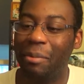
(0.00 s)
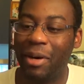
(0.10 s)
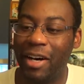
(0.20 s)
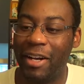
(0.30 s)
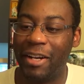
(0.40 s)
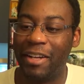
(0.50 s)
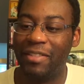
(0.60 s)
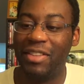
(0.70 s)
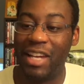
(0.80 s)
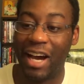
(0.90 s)
But
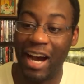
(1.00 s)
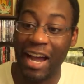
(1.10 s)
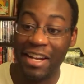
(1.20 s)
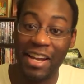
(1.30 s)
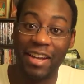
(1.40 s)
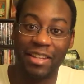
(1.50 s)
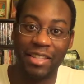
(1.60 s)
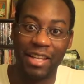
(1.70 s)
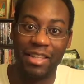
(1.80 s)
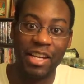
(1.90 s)
the idea
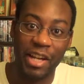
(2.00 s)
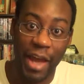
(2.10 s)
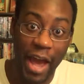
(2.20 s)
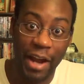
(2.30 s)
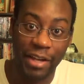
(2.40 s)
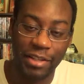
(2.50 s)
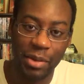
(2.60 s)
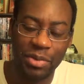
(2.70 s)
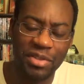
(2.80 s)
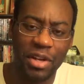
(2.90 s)
that they could have had it, because
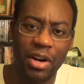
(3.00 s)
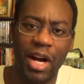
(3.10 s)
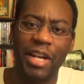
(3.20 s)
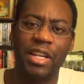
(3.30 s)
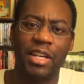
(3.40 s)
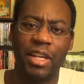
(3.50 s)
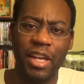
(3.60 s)
it was their idea.